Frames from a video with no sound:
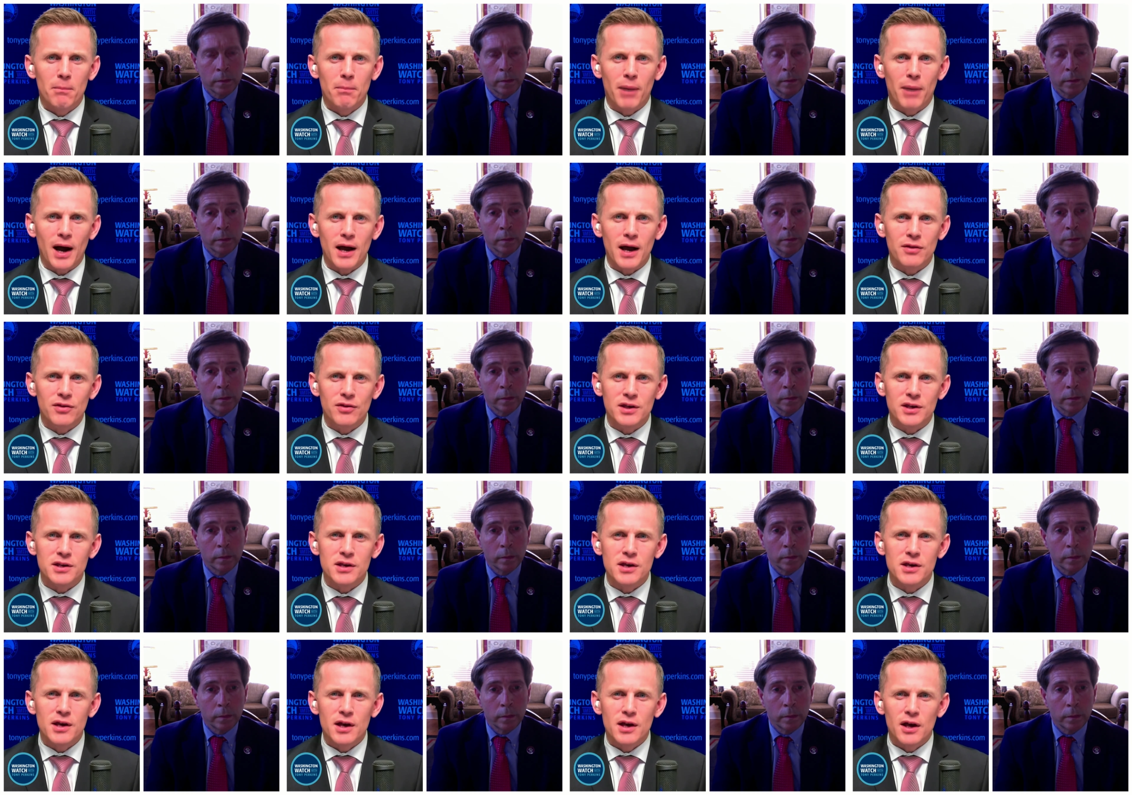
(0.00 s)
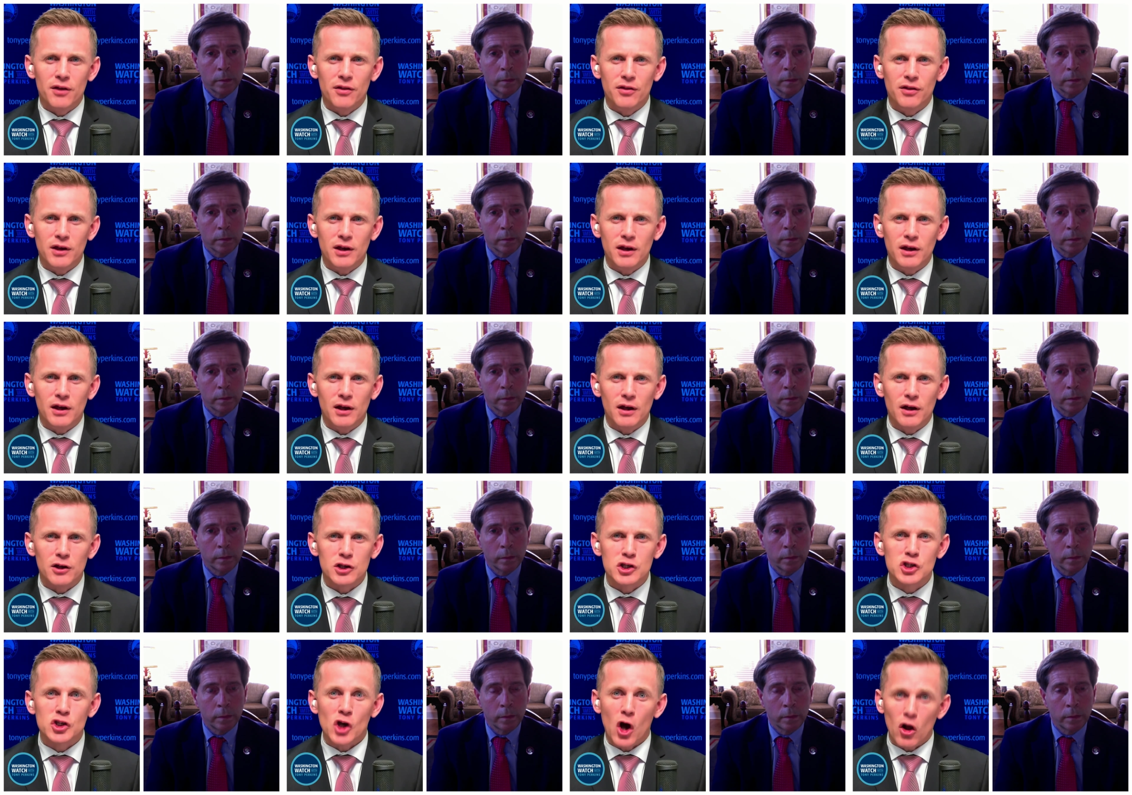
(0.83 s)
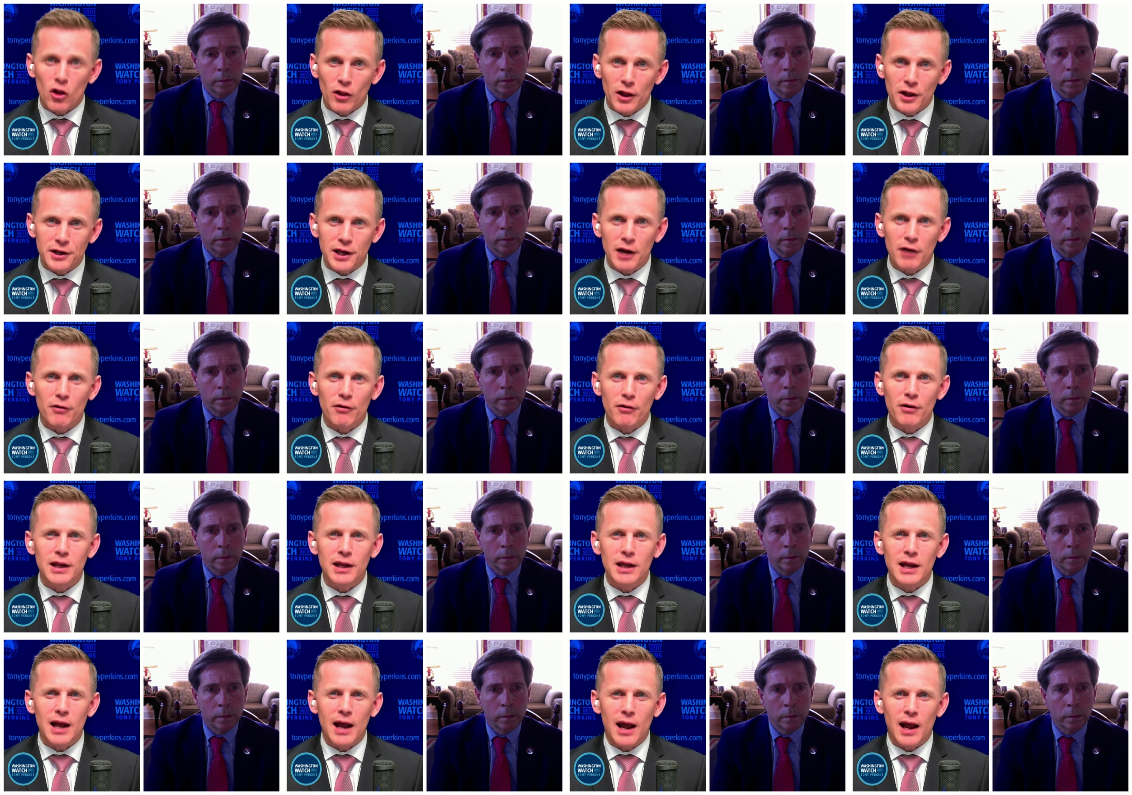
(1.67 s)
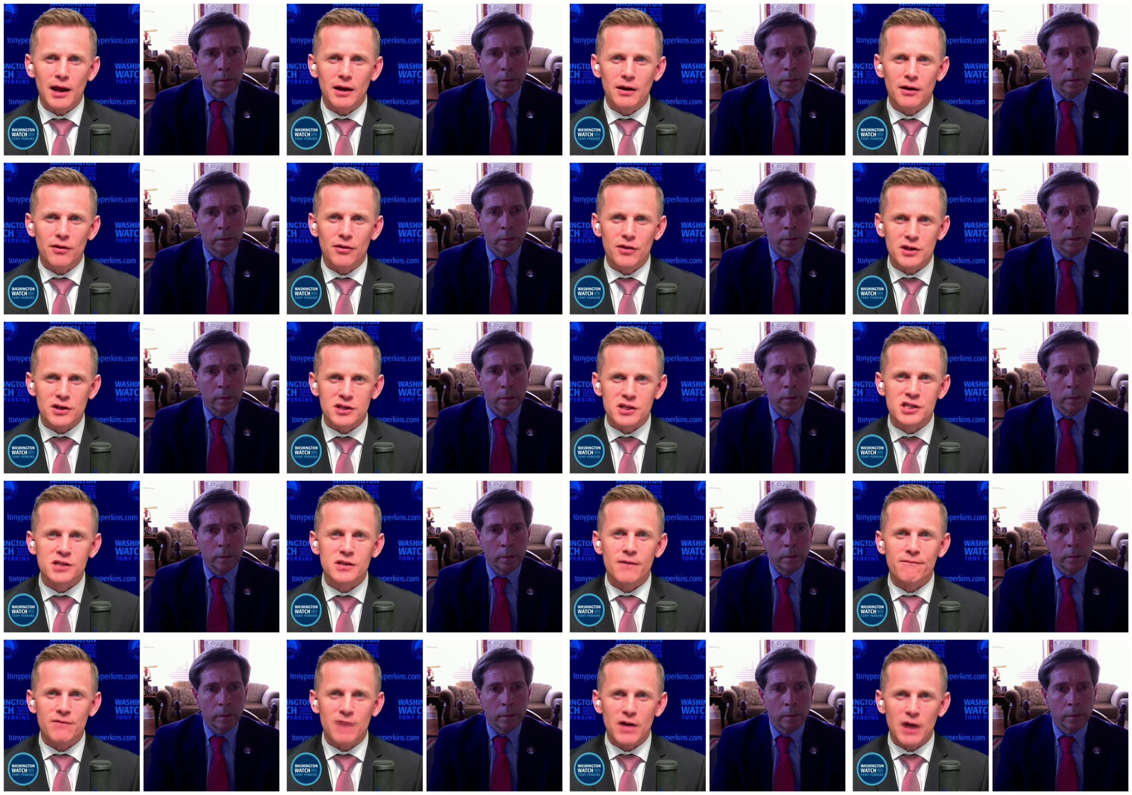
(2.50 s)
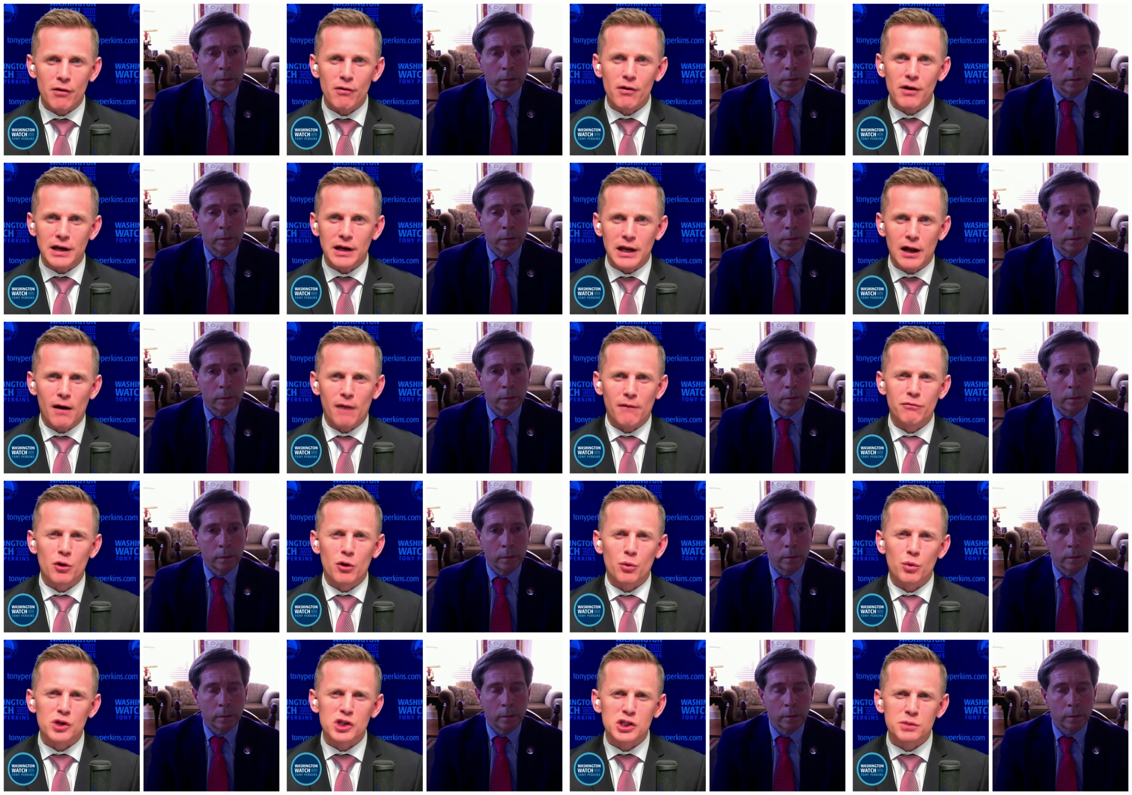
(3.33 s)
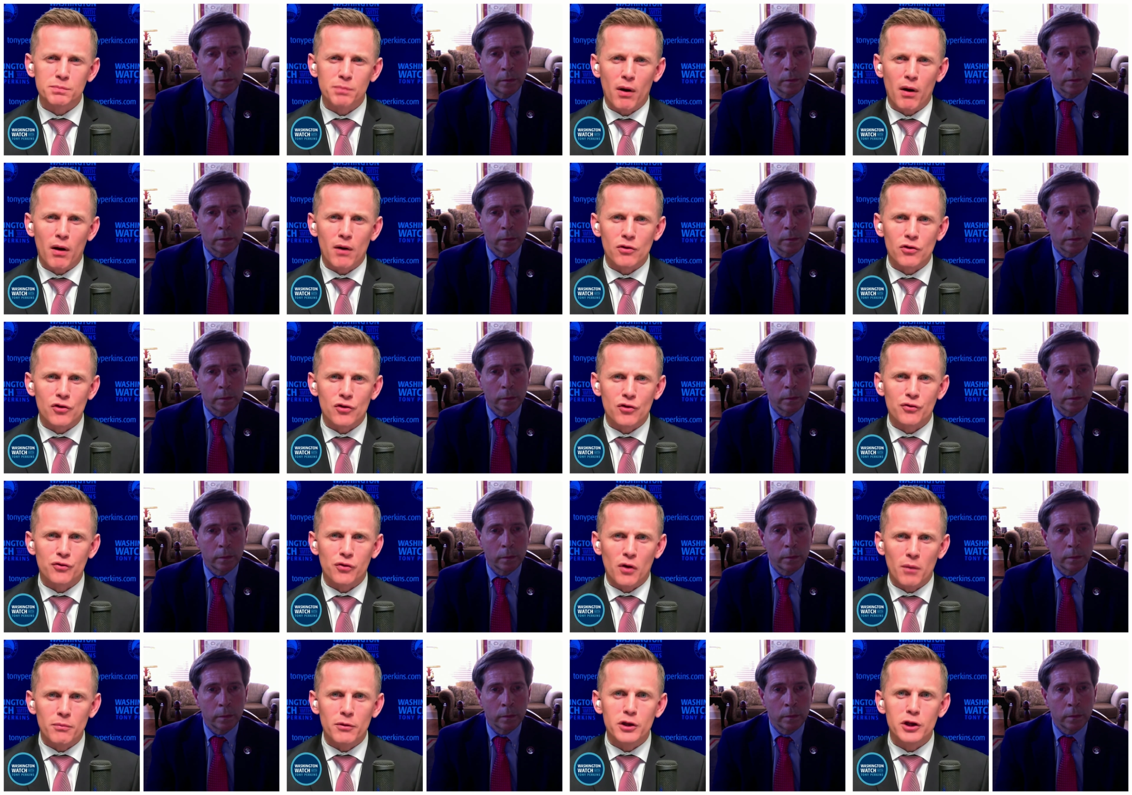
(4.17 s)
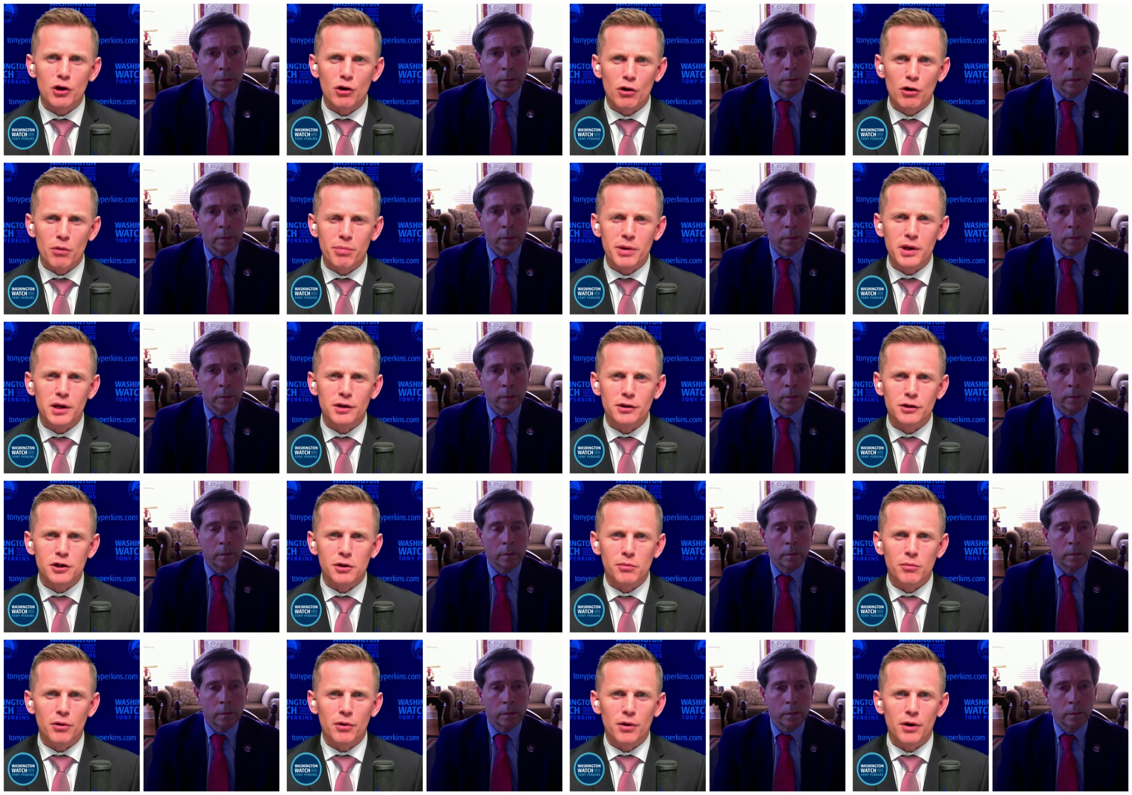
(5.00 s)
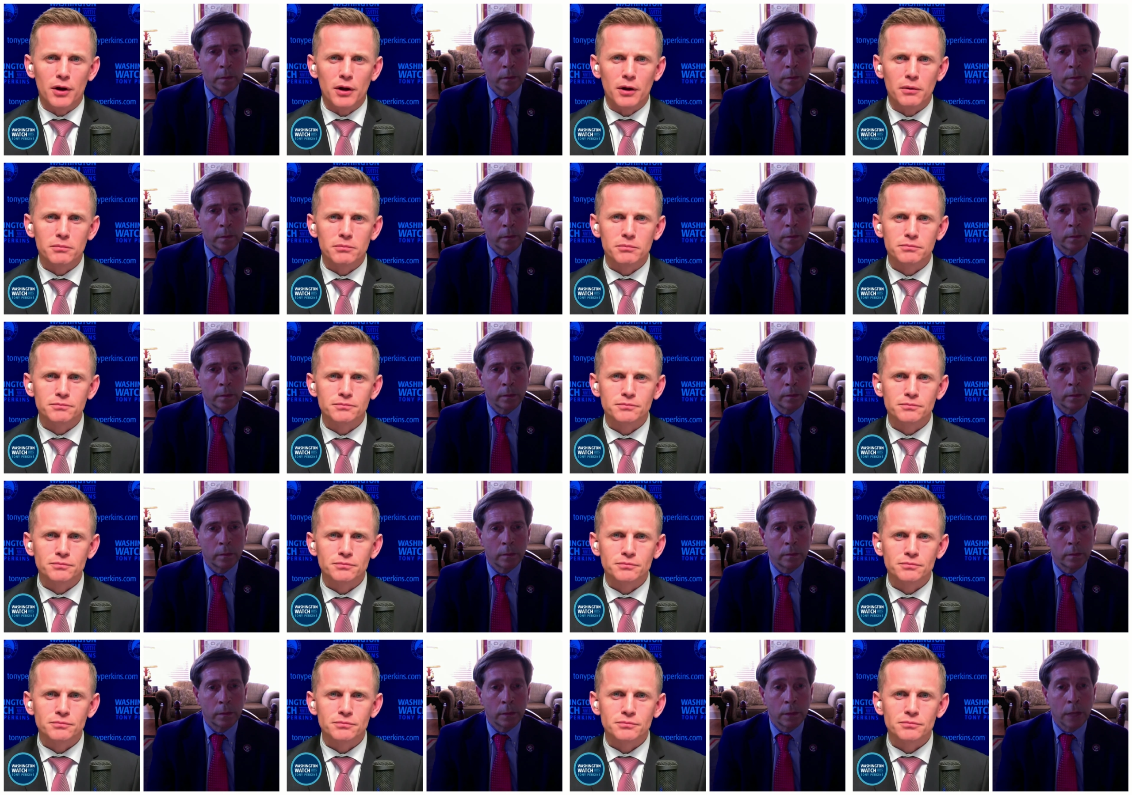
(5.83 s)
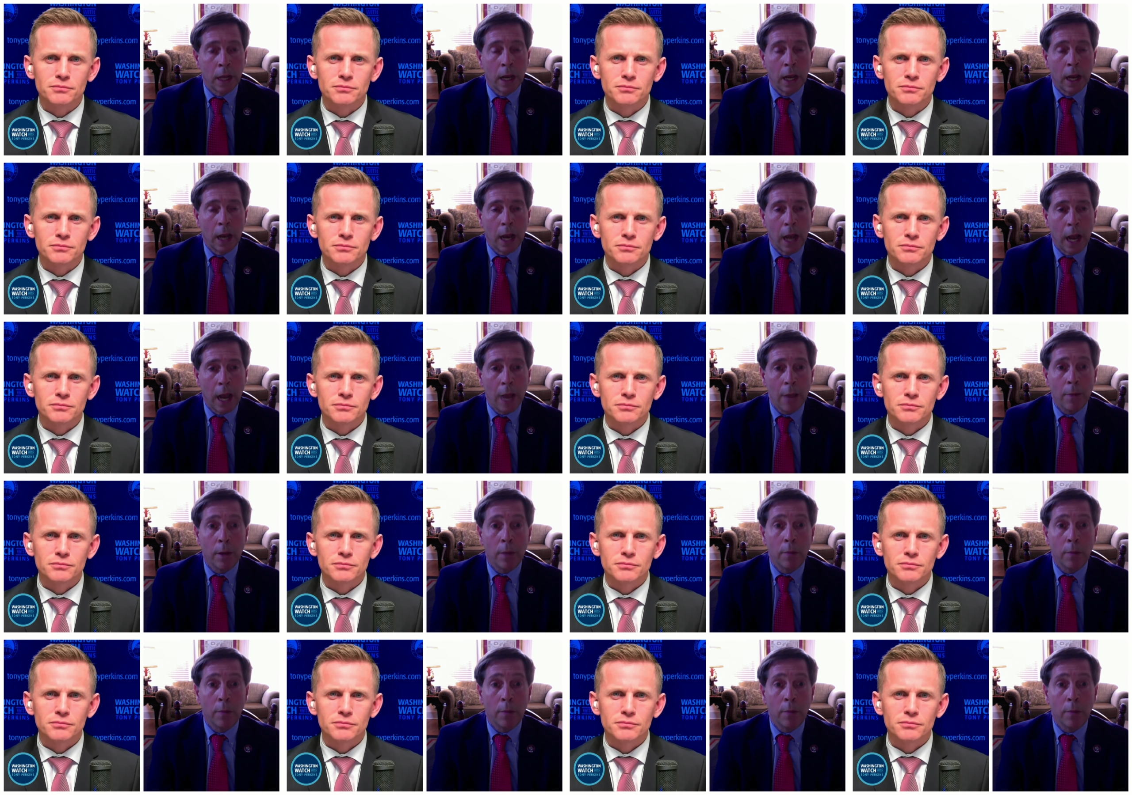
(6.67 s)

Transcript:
Speaker 1: by the the solidarity and the severity of the response from the European community? I'm